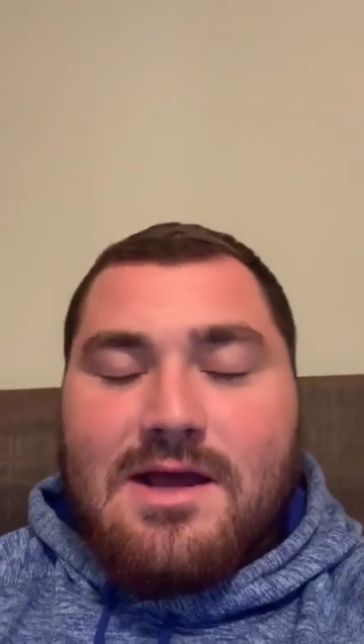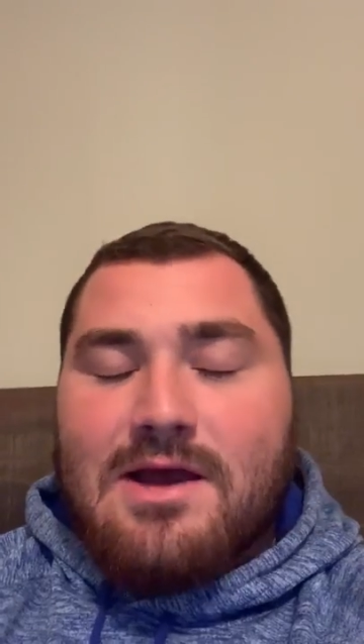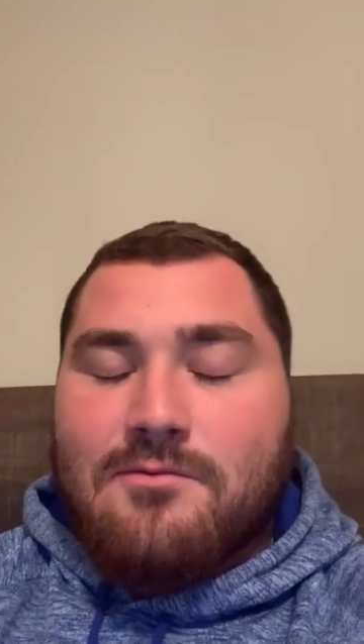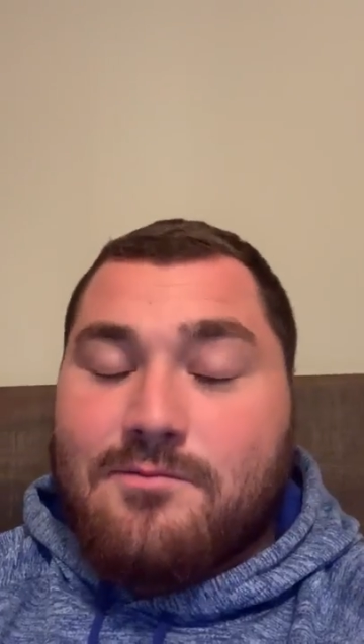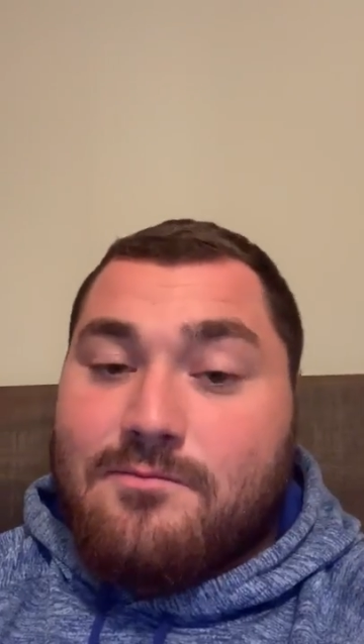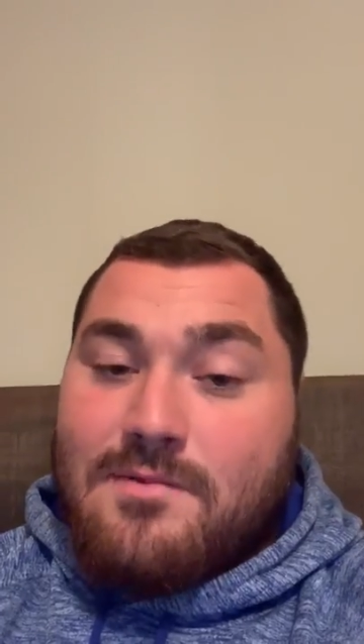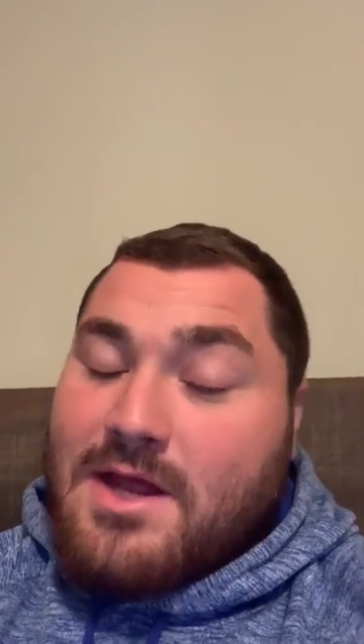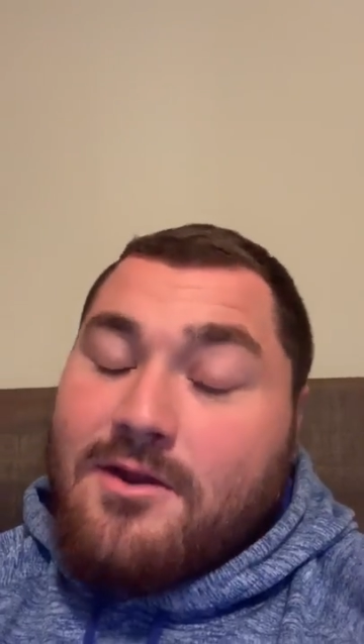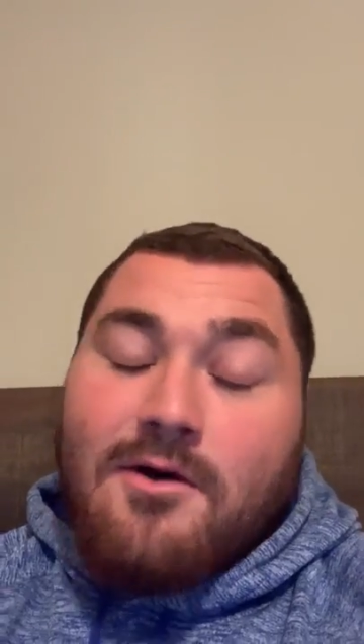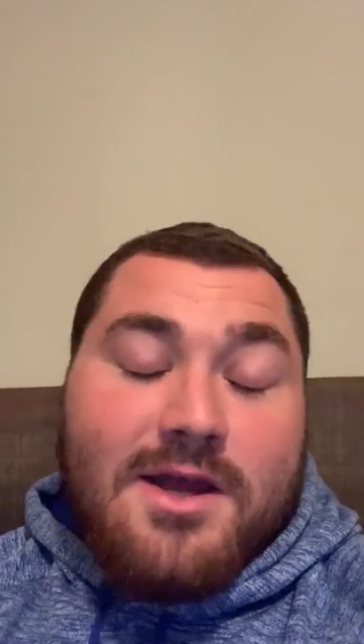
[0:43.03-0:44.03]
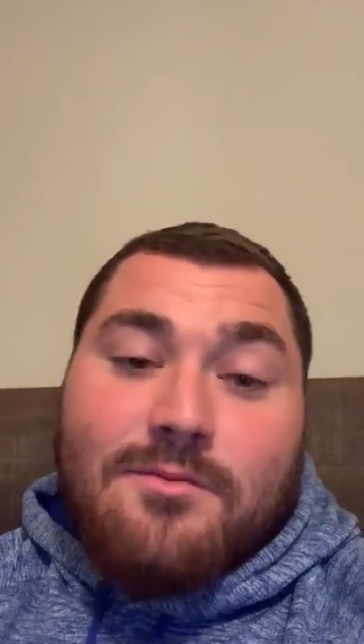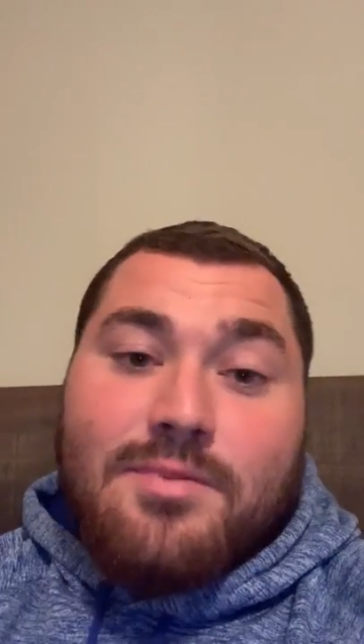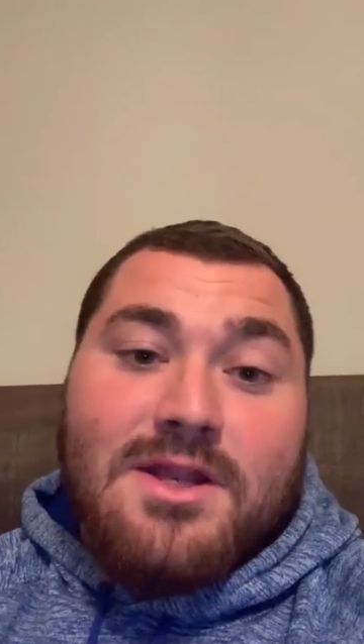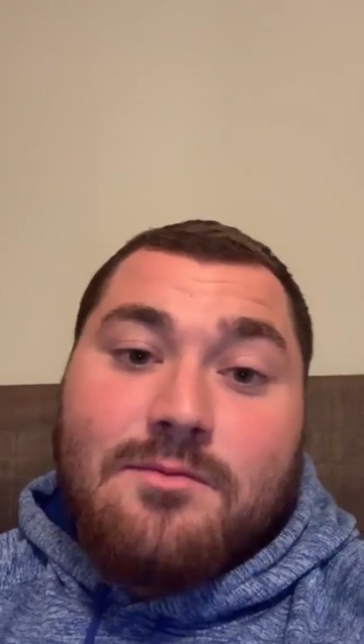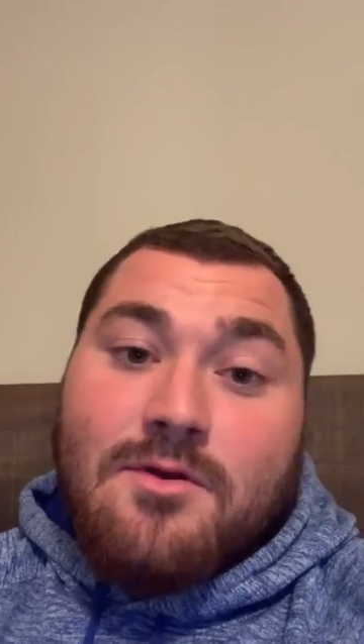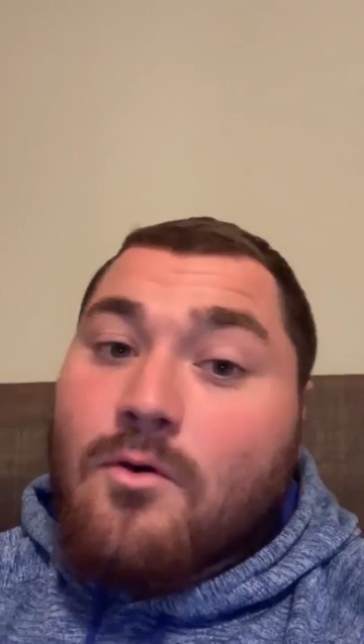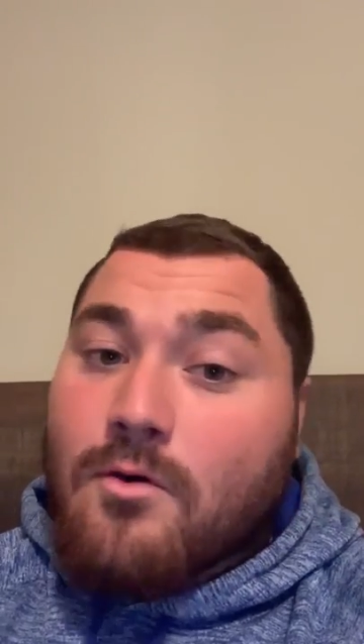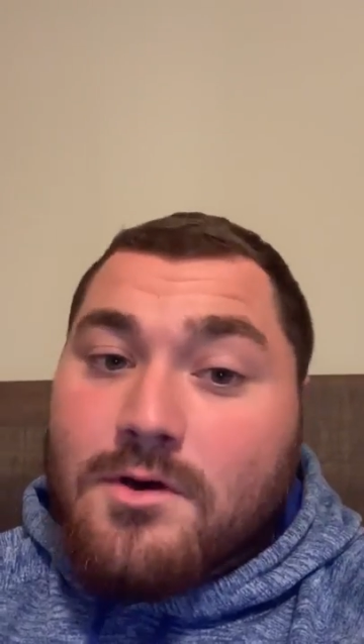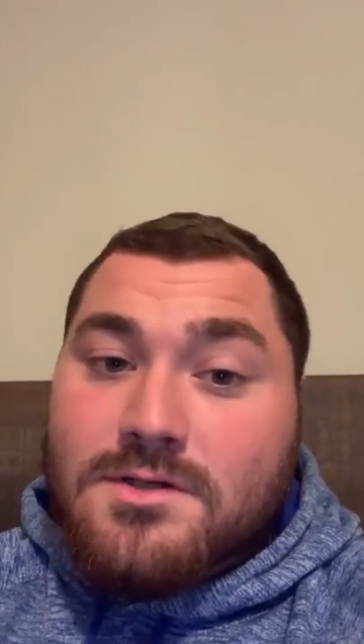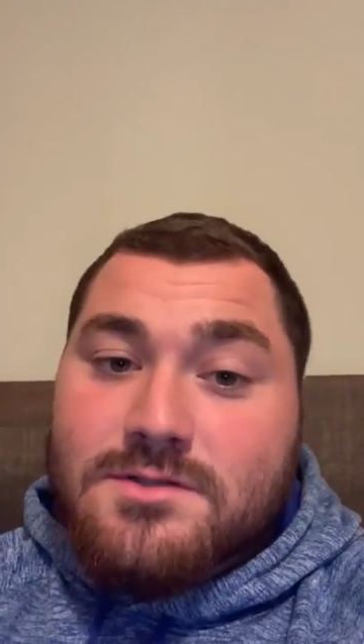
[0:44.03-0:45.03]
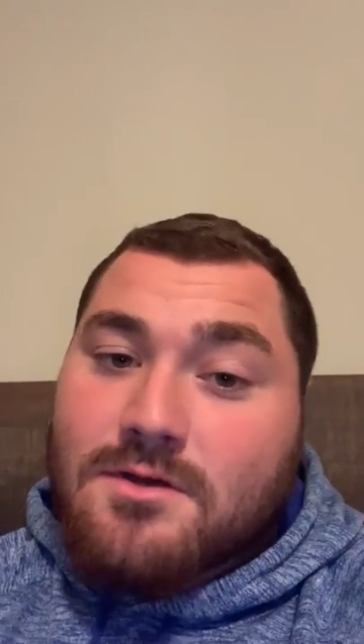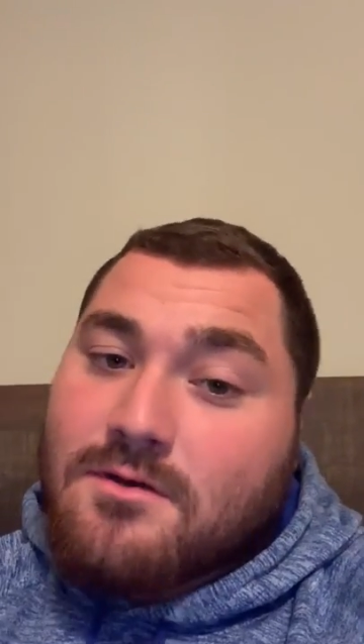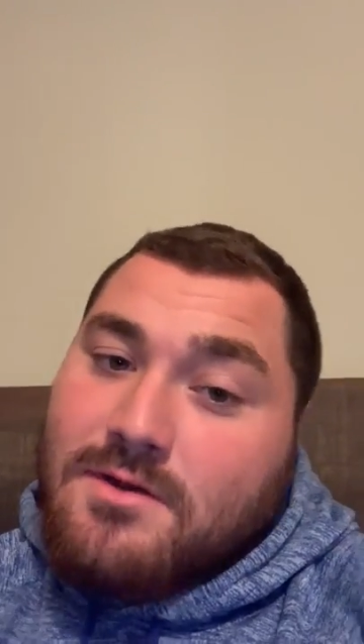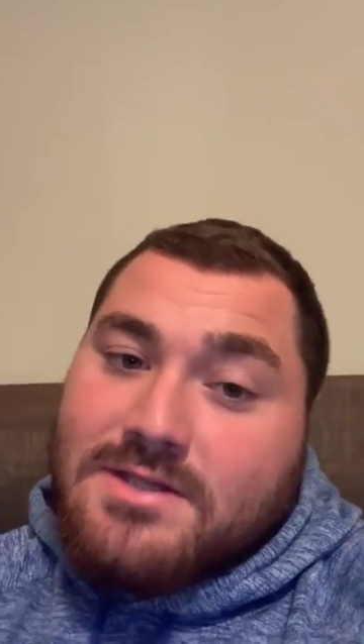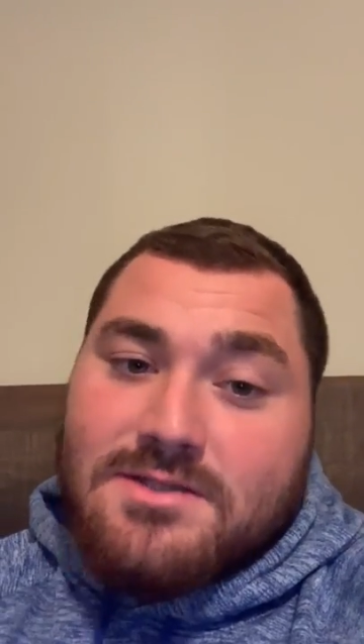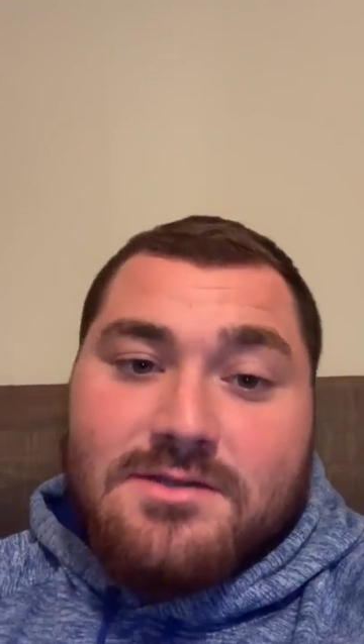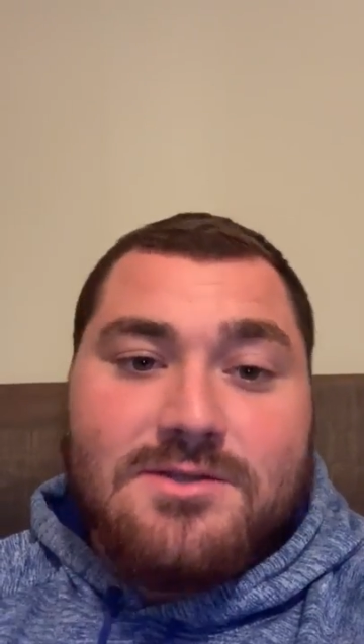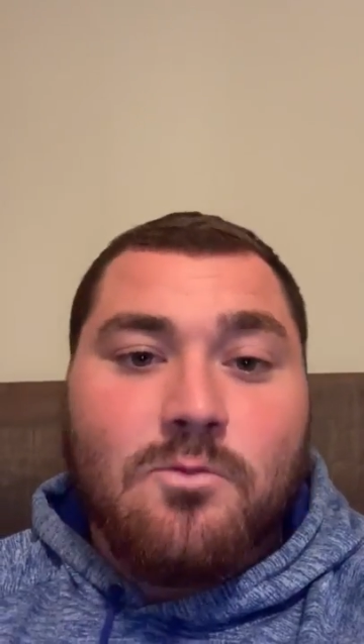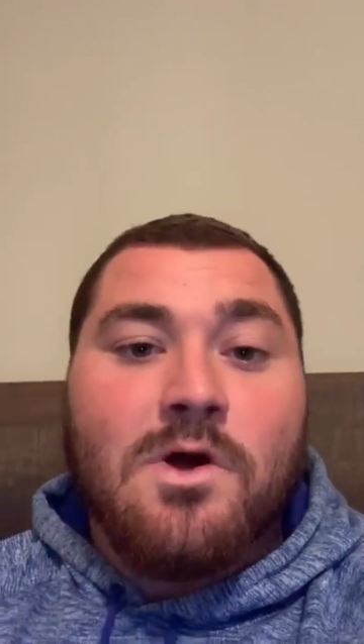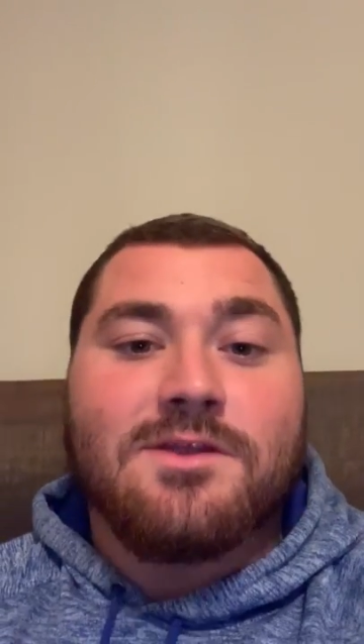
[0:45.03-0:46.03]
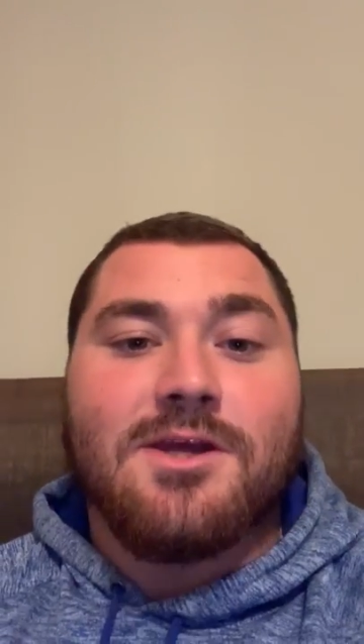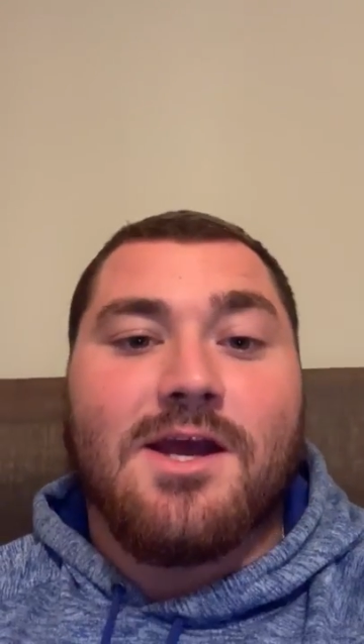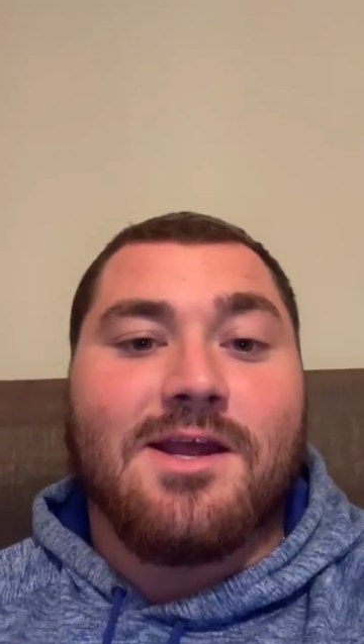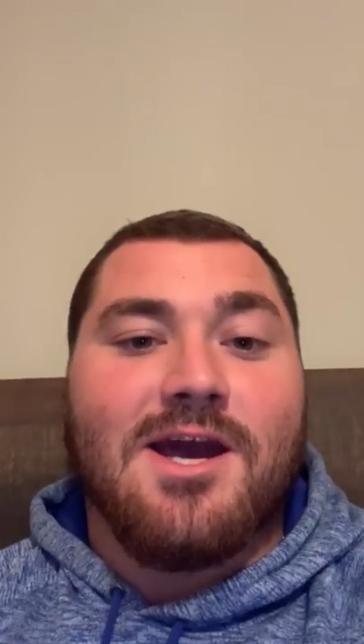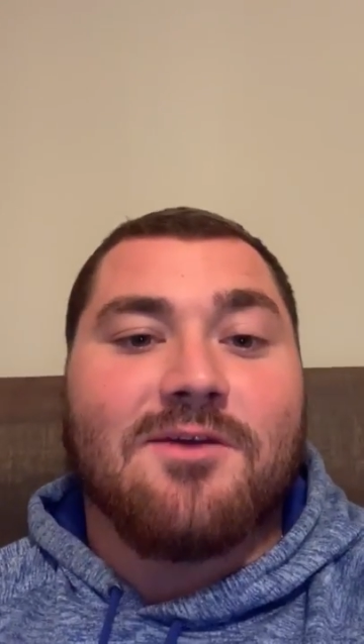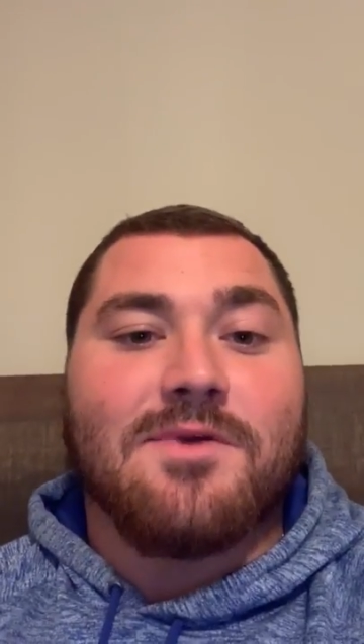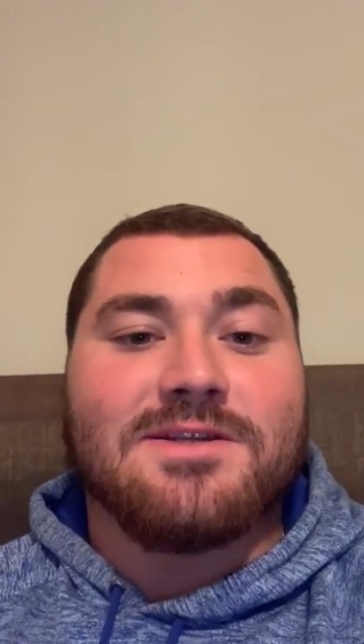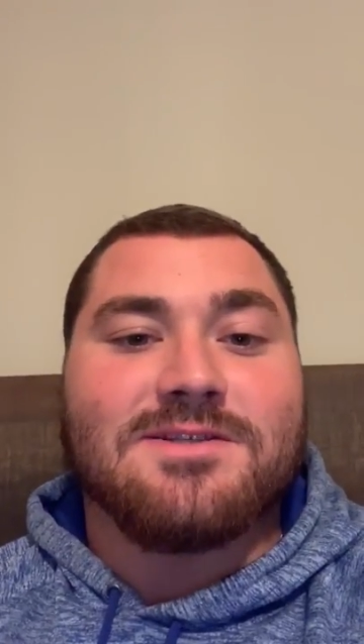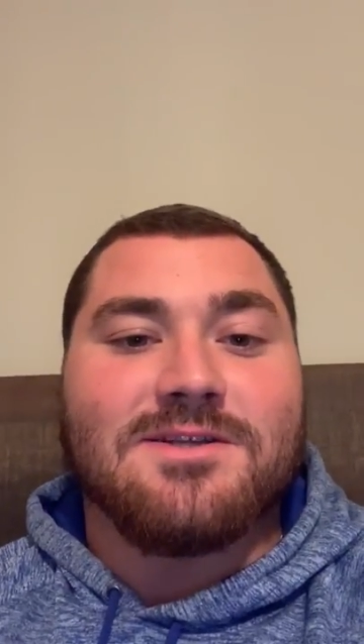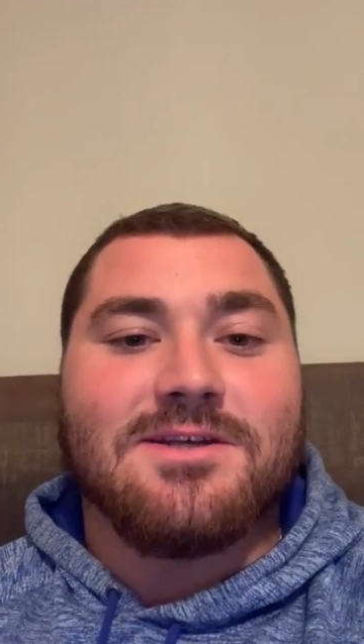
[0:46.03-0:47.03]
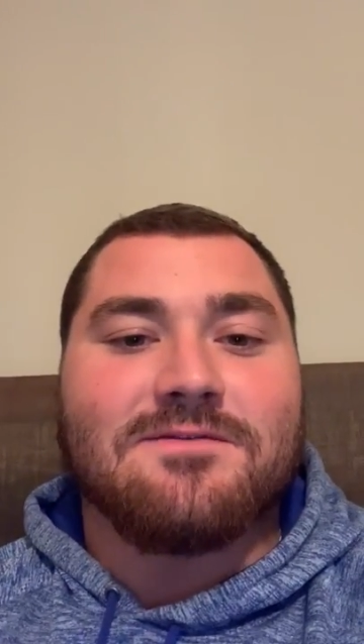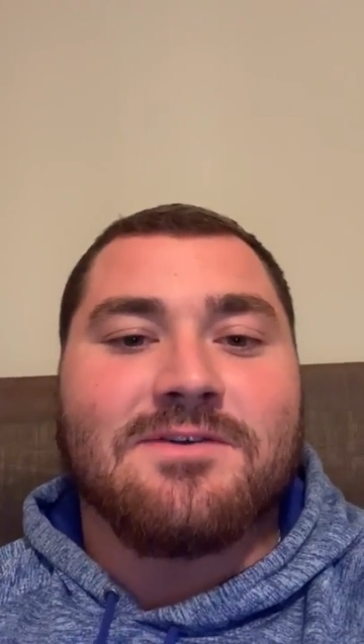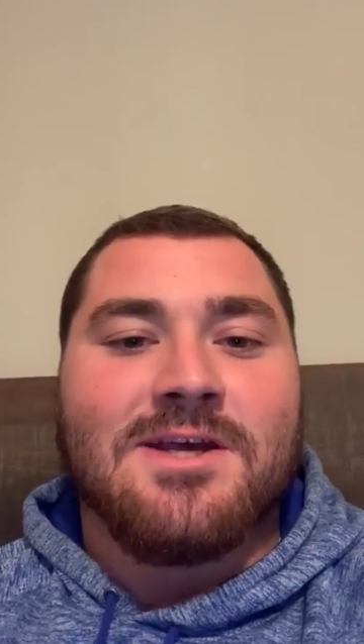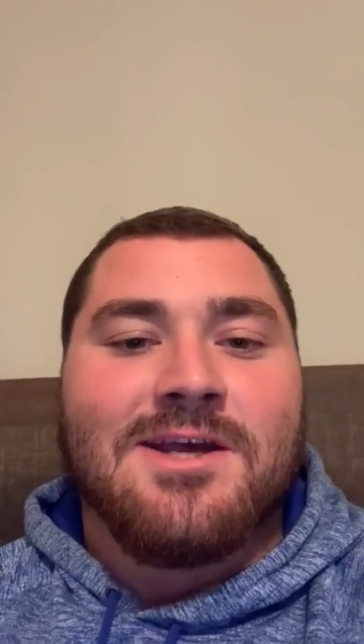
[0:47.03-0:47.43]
I would I know I could beat him in horse, so that's at least one thing I got on my sleeve.